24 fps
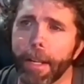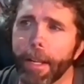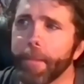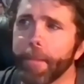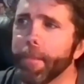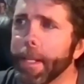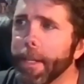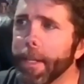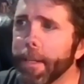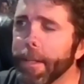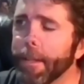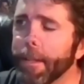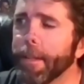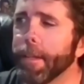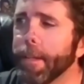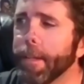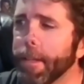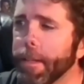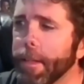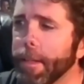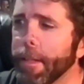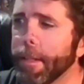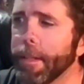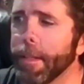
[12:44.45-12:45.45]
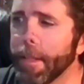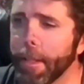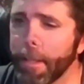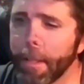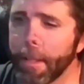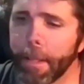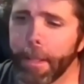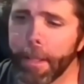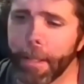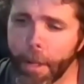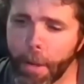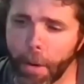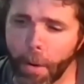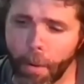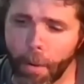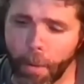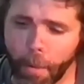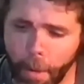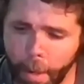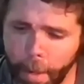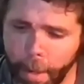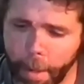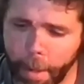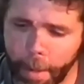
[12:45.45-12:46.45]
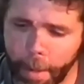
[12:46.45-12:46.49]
I mean, you know,